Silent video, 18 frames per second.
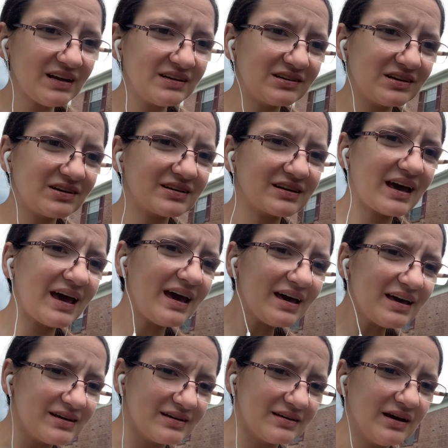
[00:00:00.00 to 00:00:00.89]
so I was like,
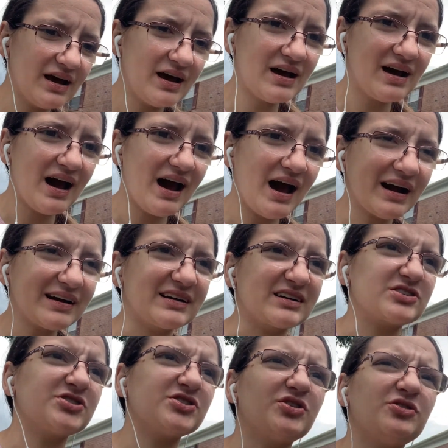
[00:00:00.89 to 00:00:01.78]
hey, I can
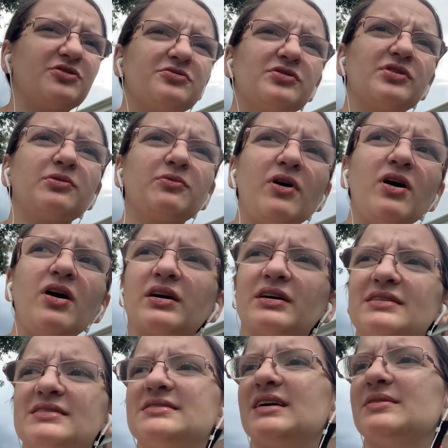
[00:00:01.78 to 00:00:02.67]
actually go for a walk
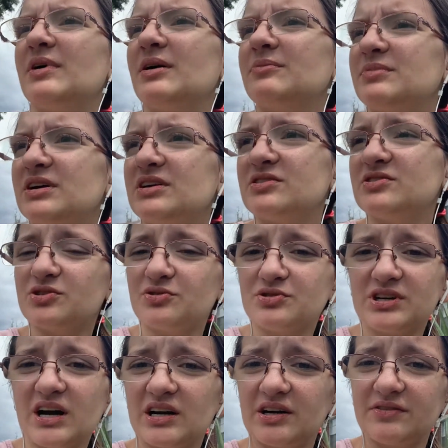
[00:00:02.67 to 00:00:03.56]
because I'm, I'm, getting so
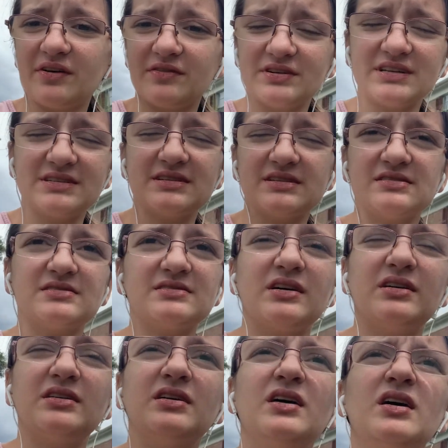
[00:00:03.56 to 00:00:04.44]
tired of having to sit
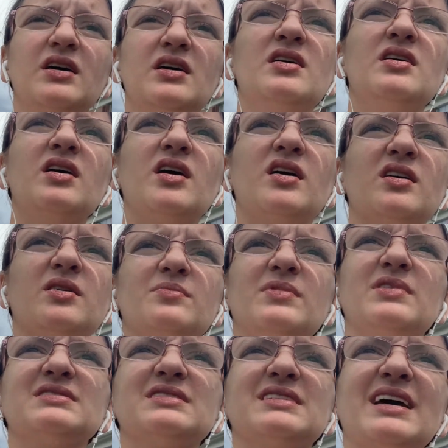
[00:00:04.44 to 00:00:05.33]
inside. Um,
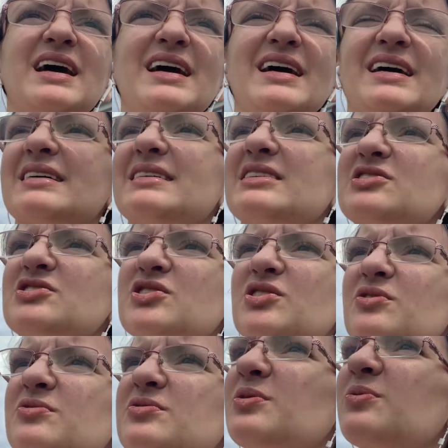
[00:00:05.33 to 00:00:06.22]
I was like, hey, I can actually
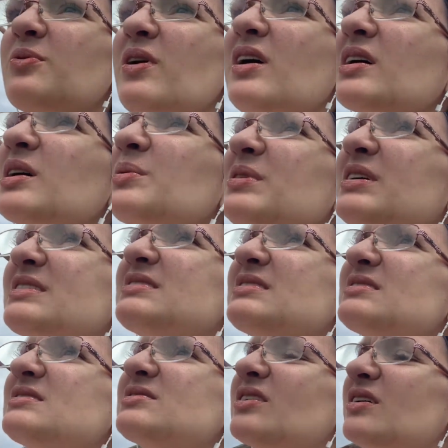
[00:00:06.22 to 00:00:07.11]
go for a walk because
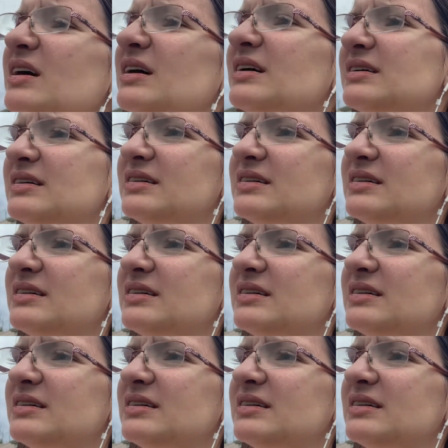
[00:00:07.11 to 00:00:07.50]
it's not,